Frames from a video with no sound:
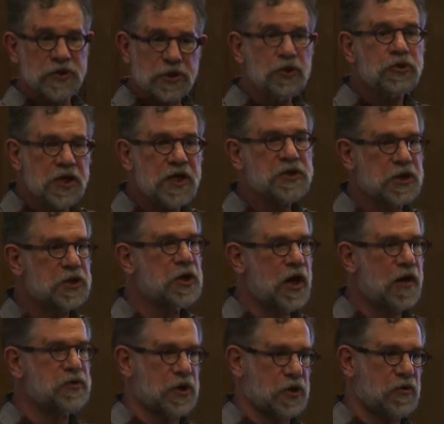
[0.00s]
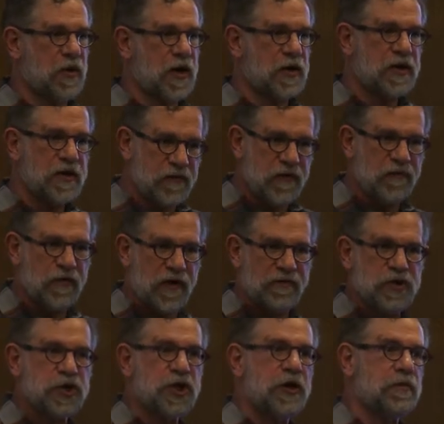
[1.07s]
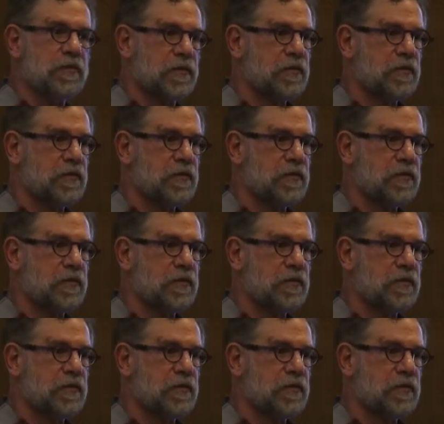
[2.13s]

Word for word: we're still testing the object correctly, even if we have a chain.